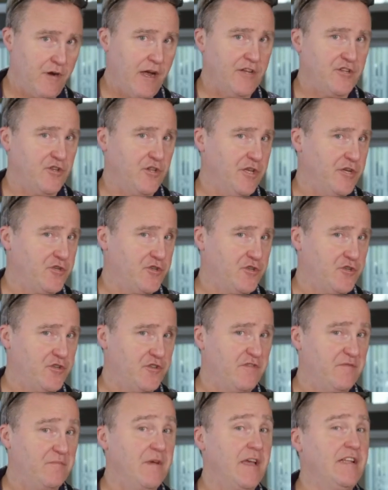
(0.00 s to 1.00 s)
Congratulations,
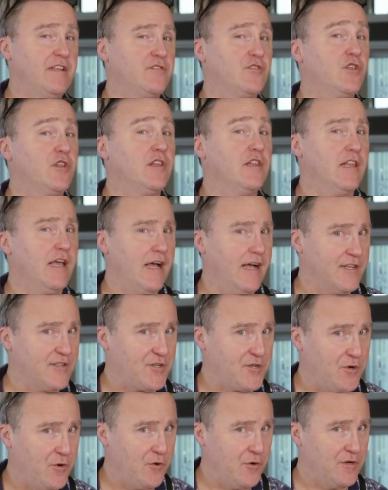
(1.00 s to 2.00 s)
you've made it to the
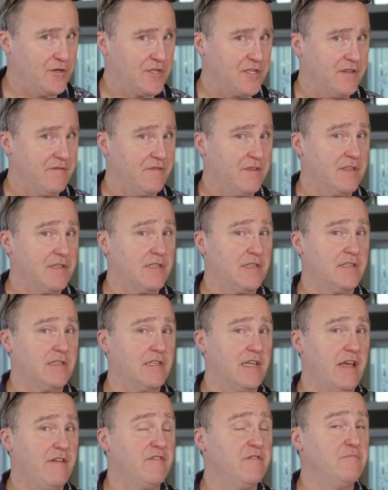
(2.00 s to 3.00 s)
last course of this
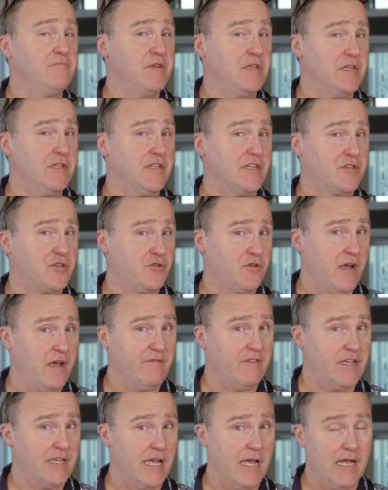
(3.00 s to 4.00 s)
7-meal
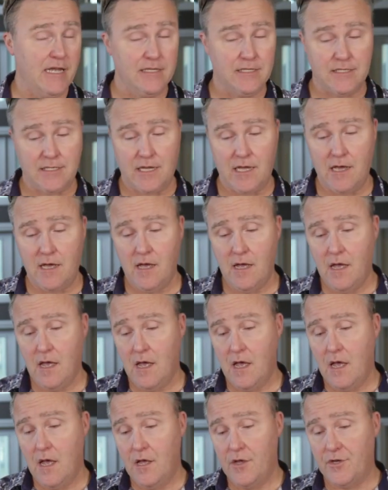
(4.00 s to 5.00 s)
extravaganza.
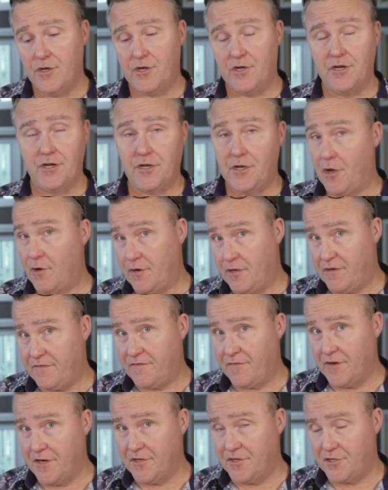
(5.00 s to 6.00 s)
You're gonna go to the
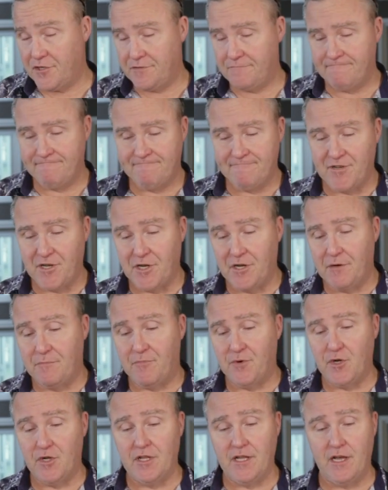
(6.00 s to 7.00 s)
fridge, you're gonna
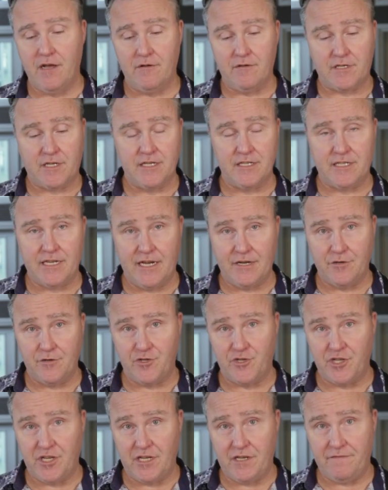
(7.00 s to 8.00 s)
pull out container
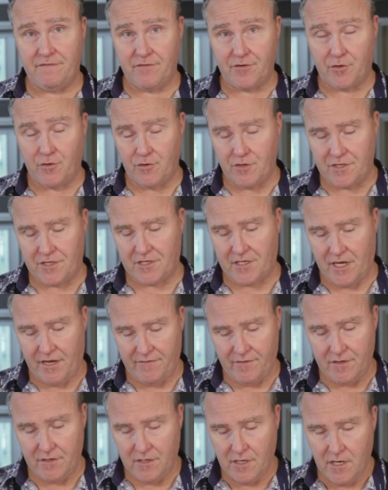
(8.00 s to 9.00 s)
G for course
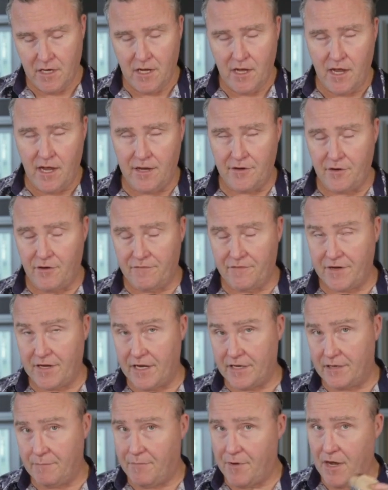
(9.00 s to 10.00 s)
7, and don't
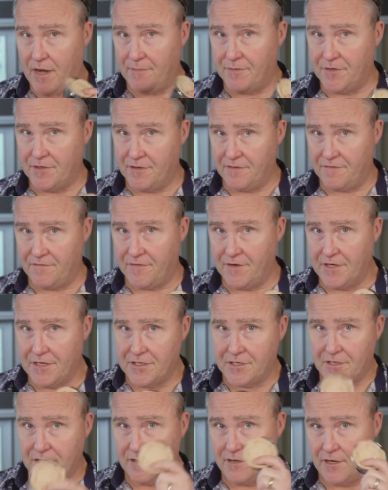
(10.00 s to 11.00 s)
forget to pop into the
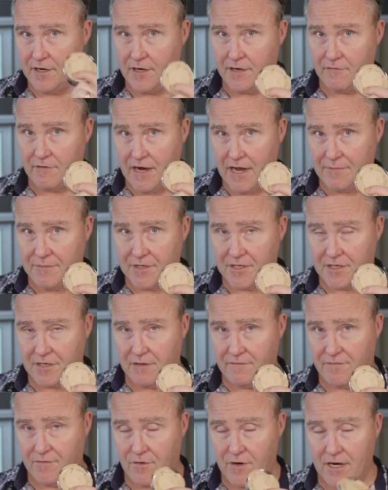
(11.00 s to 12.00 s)
freezer and grab this
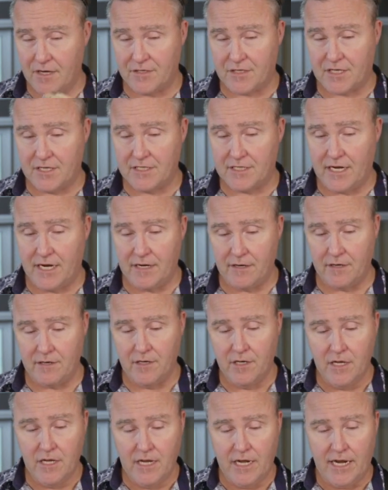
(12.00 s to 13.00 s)
little 4-ounce container.
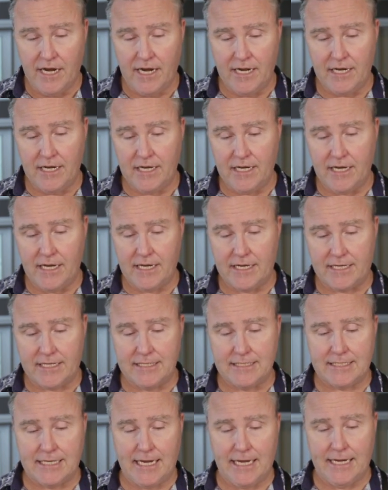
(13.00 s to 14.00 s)
In it, it
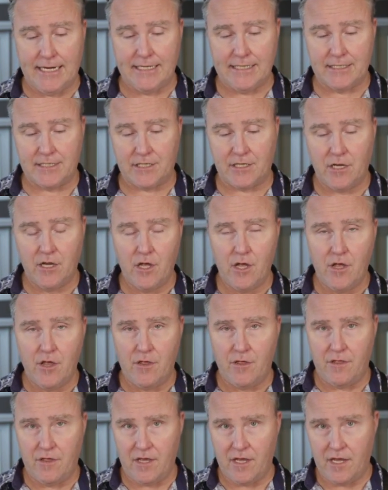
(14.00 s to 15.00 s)
contains
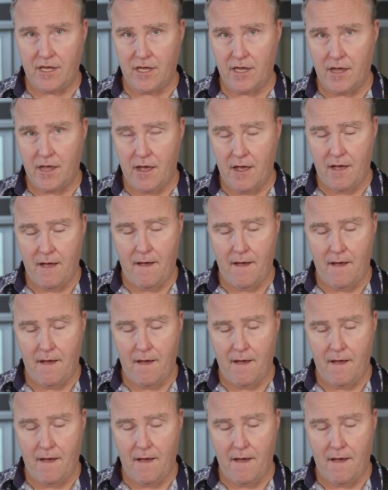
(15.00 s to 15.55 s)
the